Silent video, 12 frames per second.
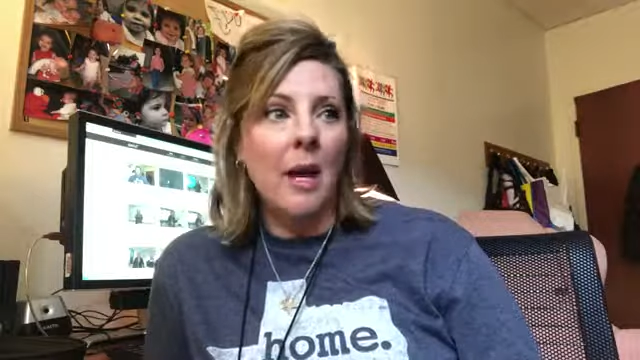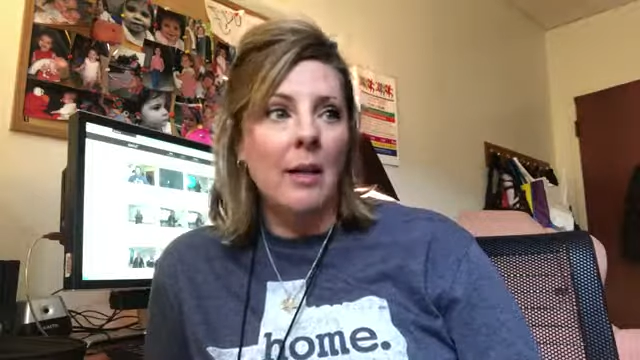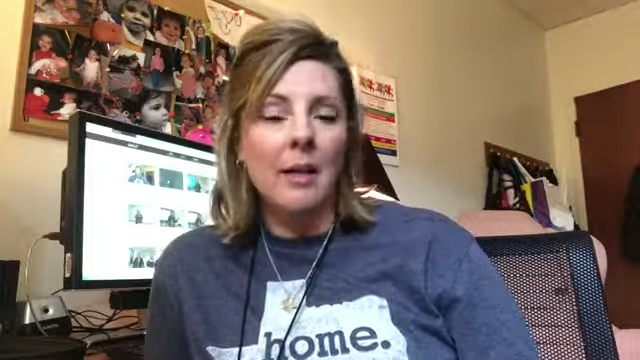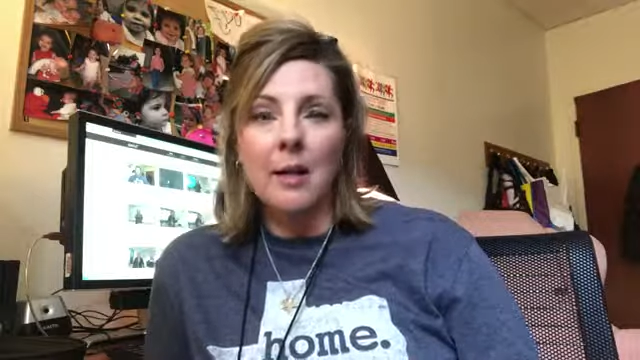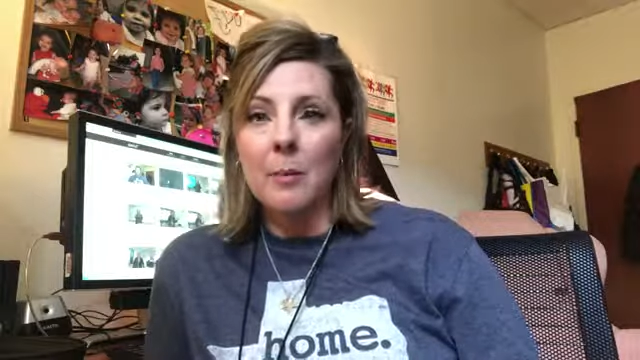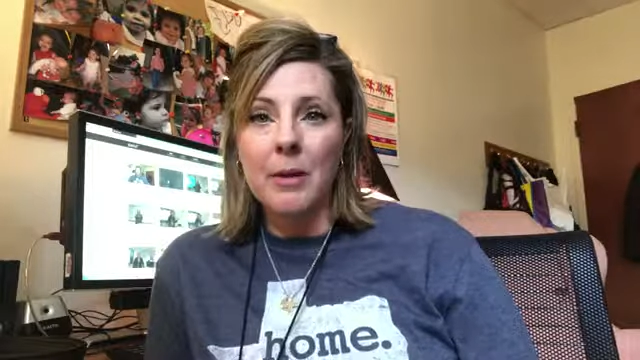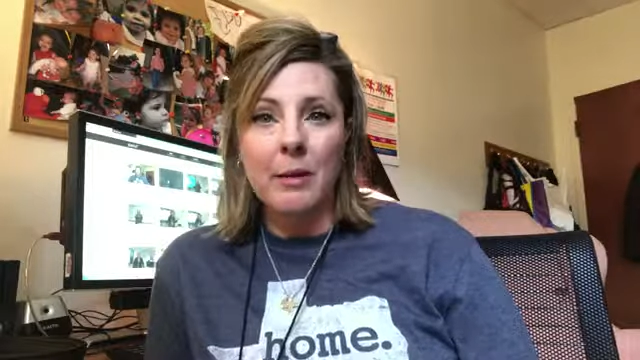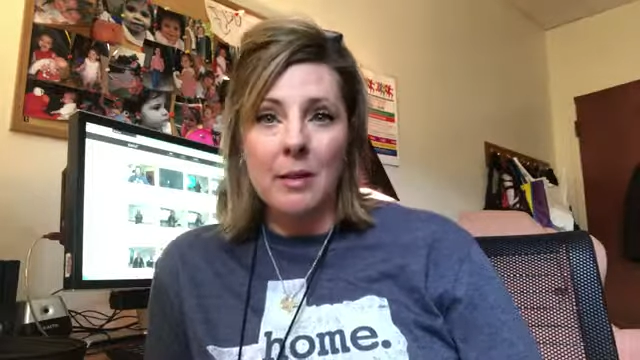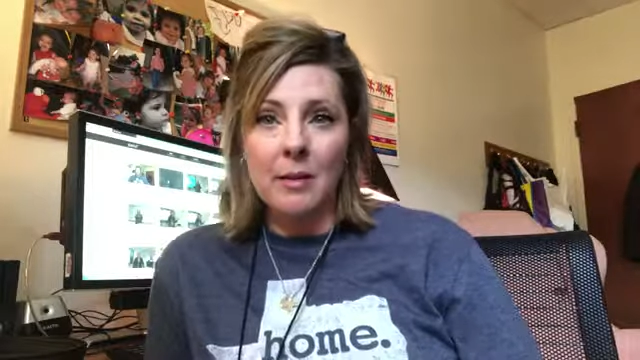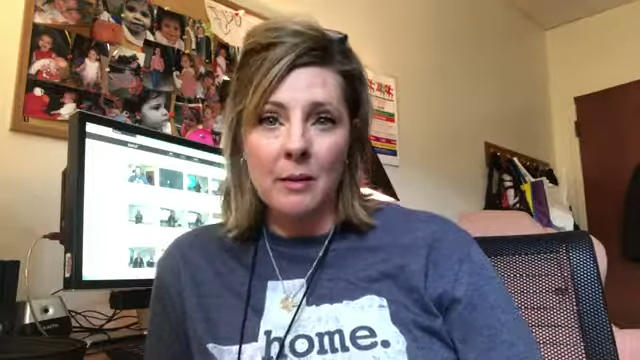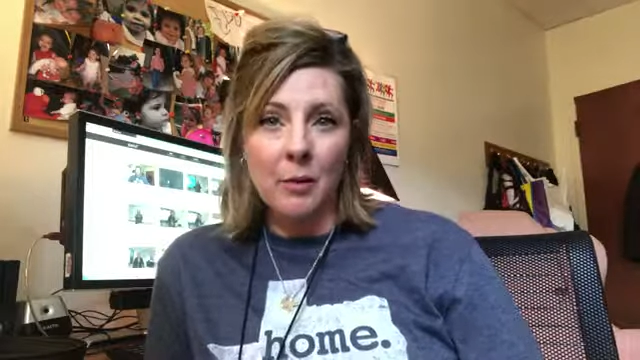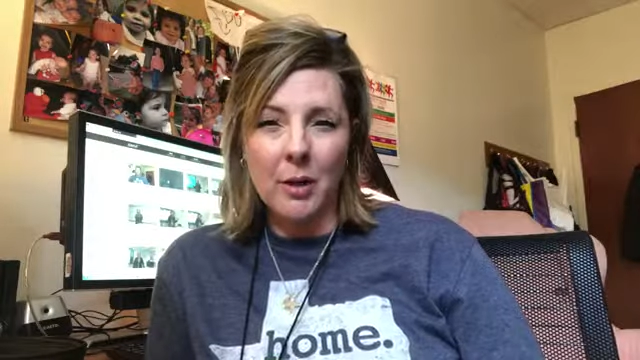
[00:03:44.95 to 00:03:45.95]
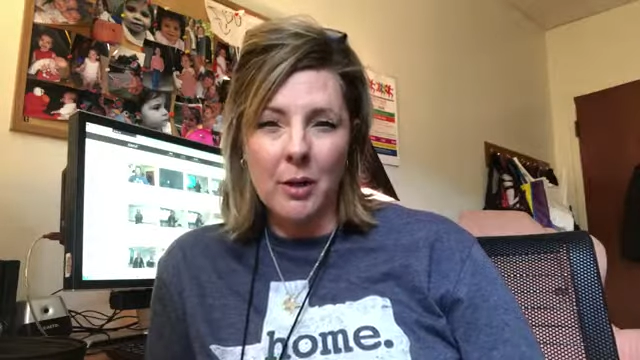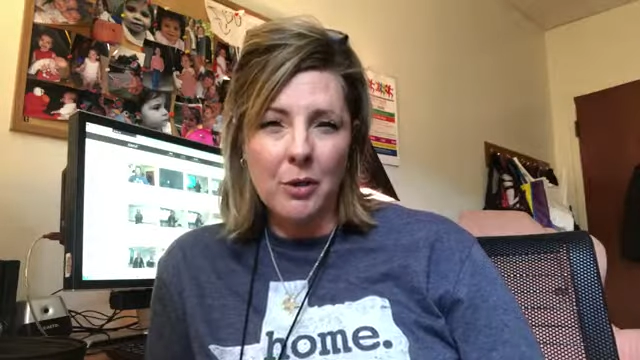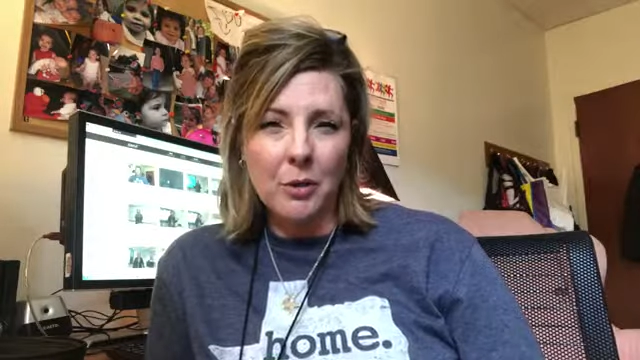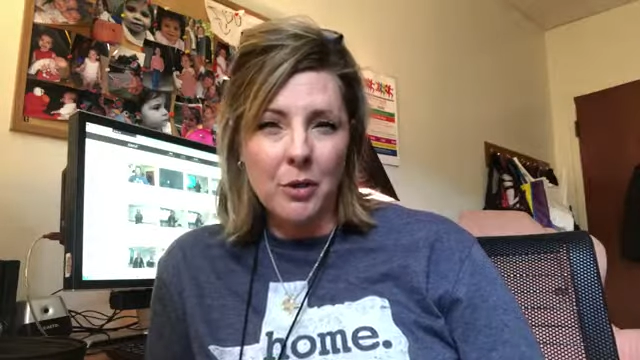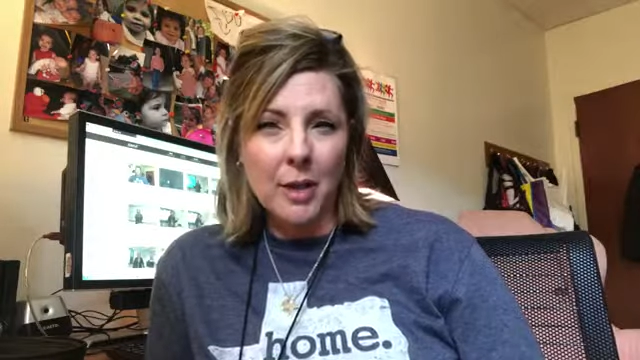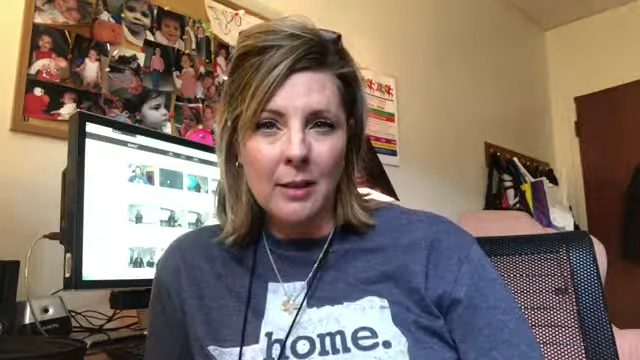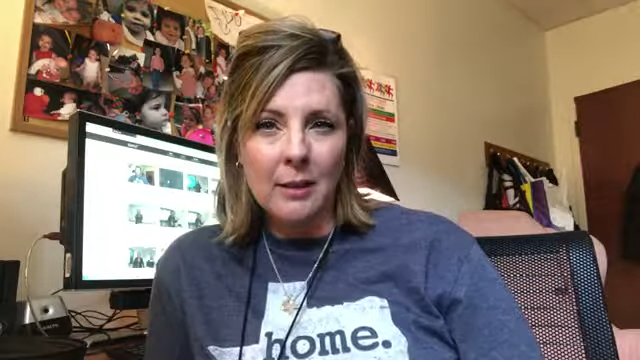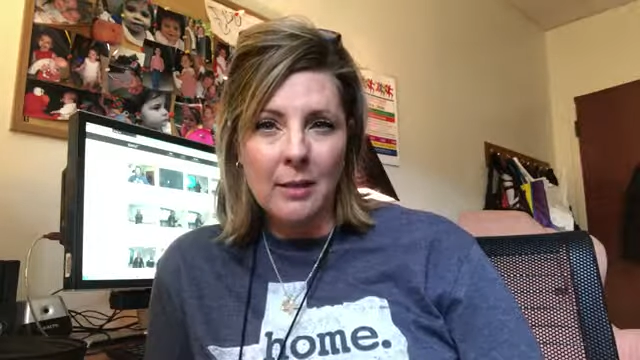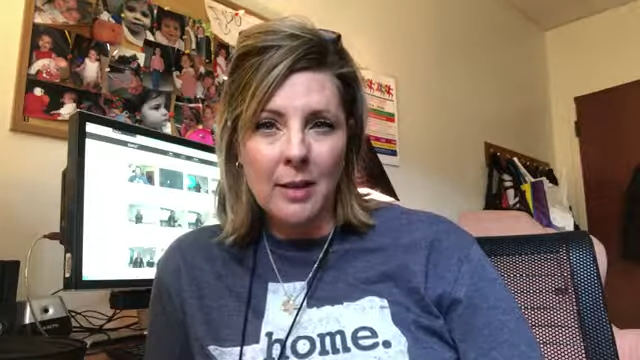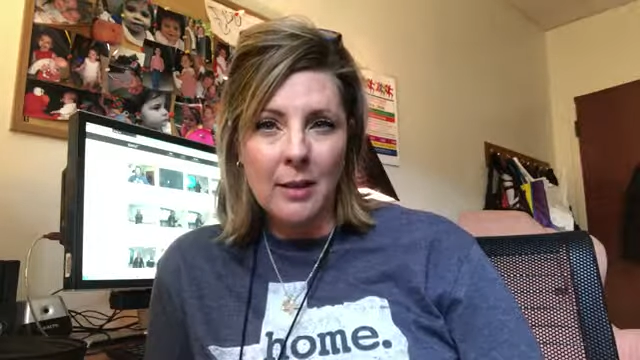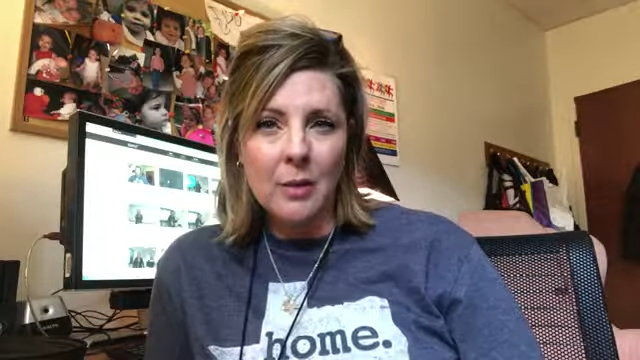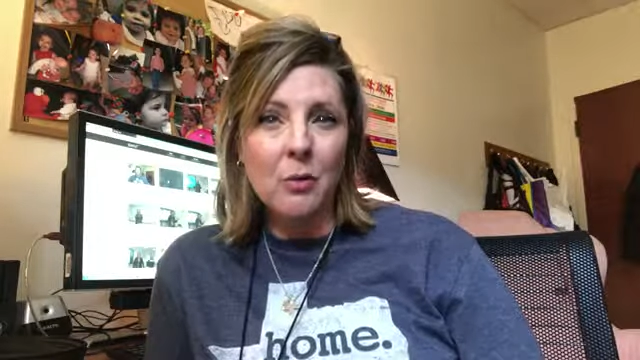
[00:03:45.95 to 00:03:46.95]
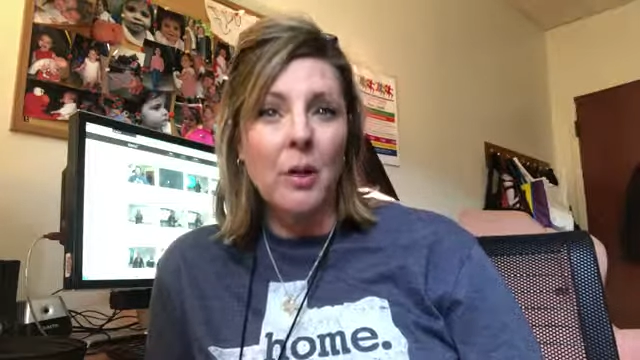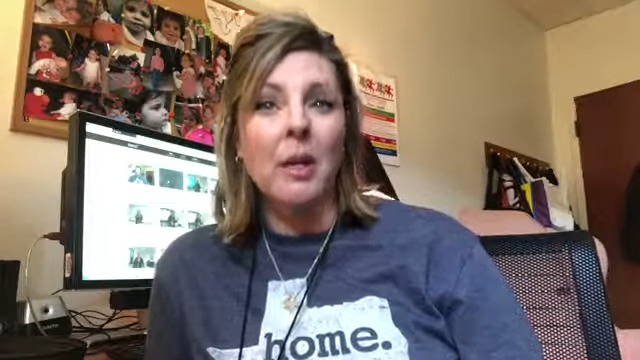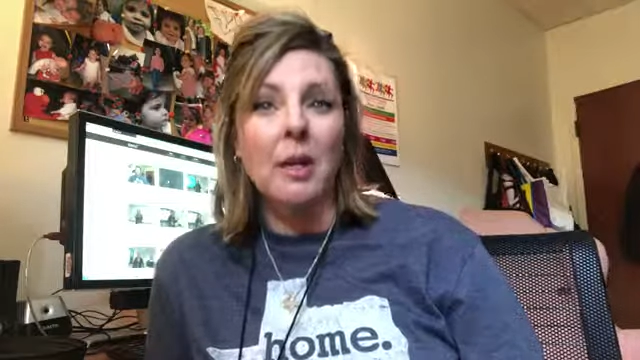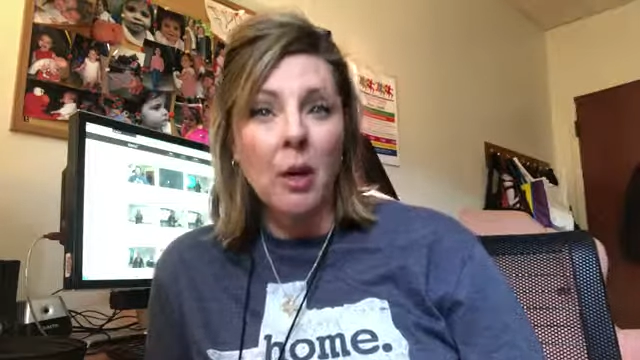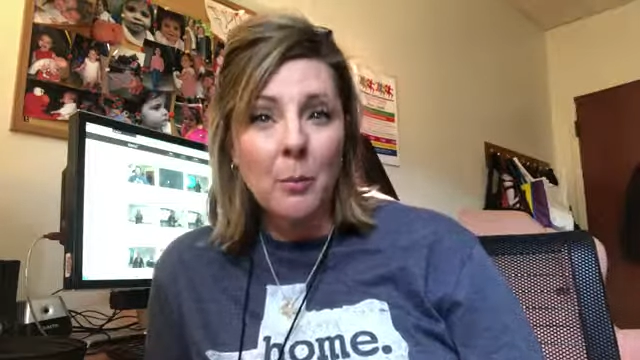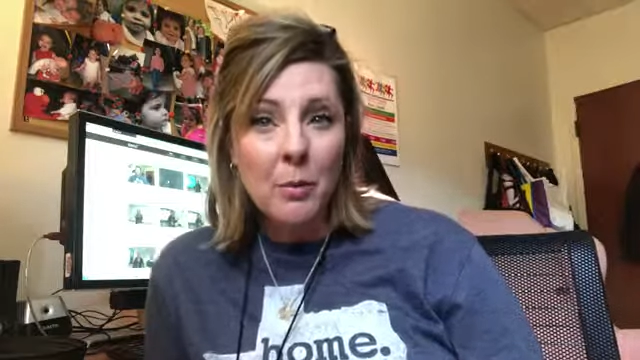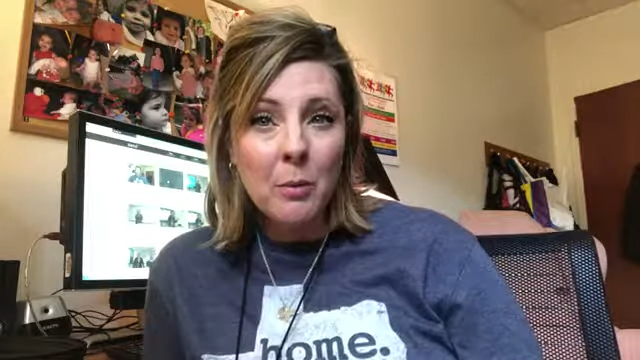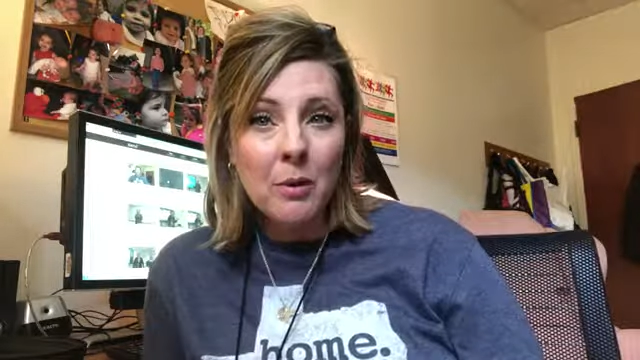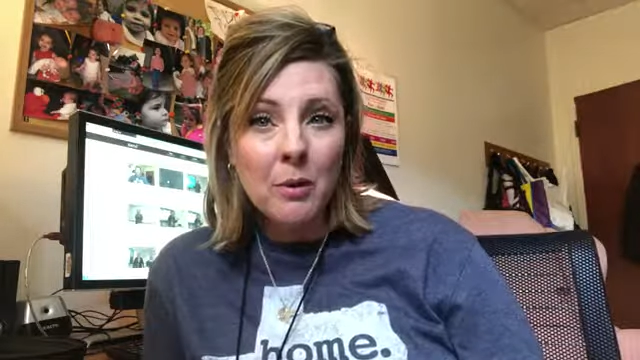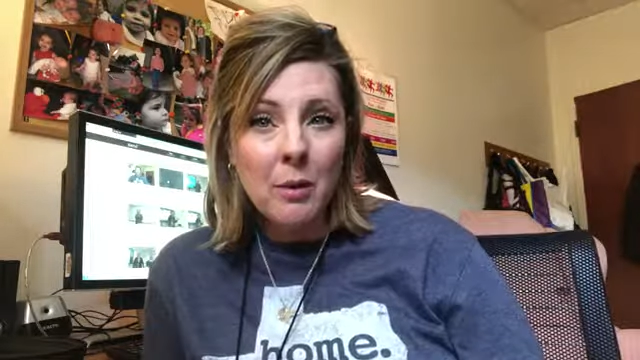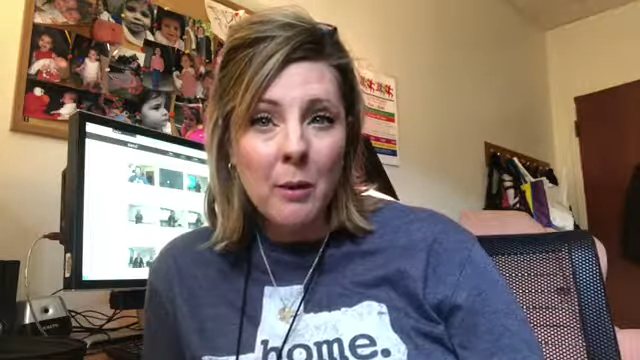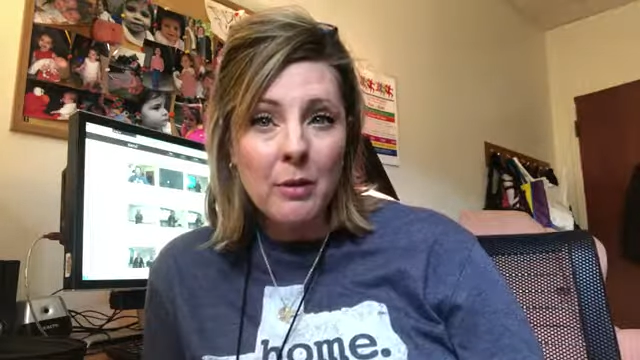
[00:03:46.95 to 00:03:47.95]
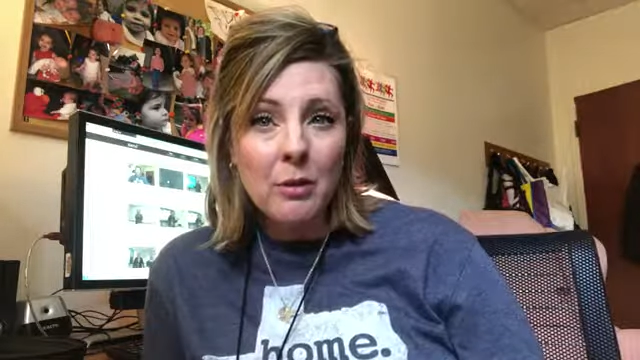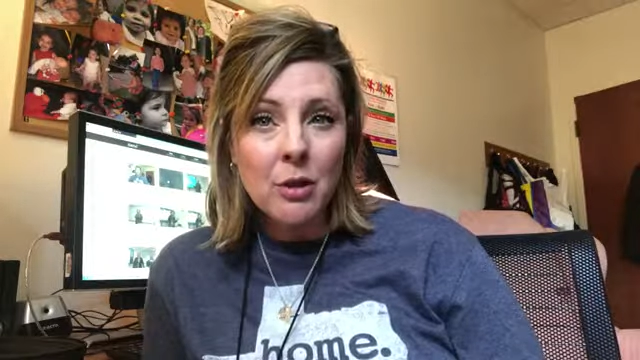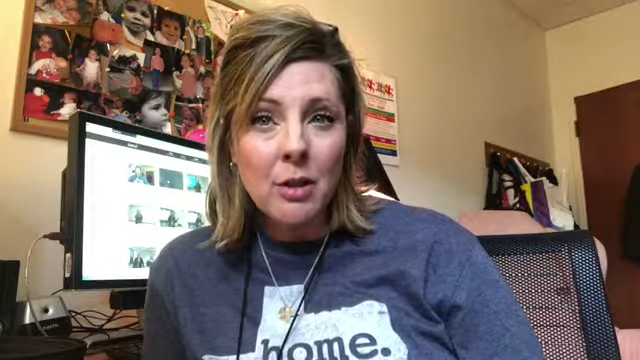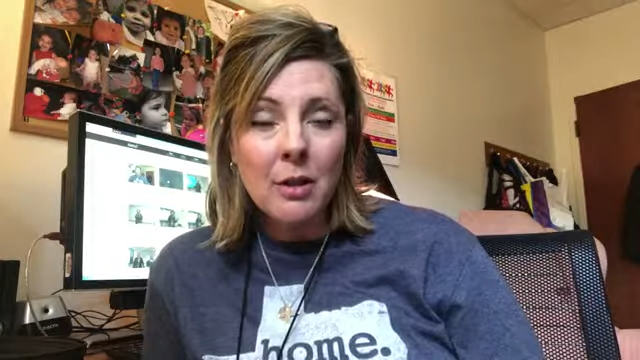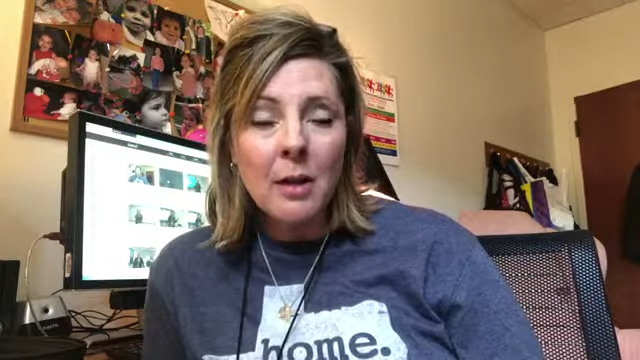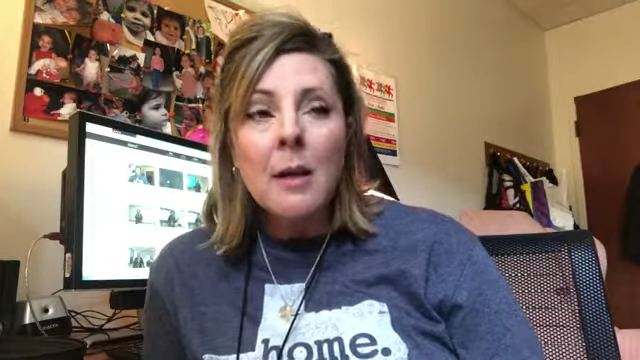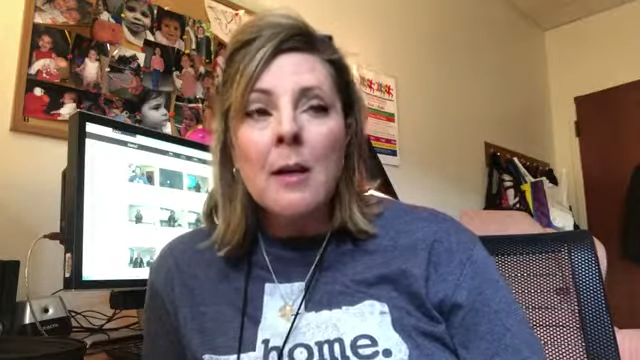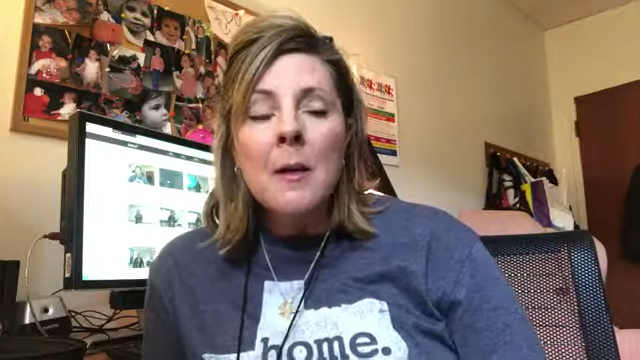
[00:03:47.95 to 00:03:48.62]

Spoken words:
I can get a better idea of what it is you're trying to study, so I can help you with your question.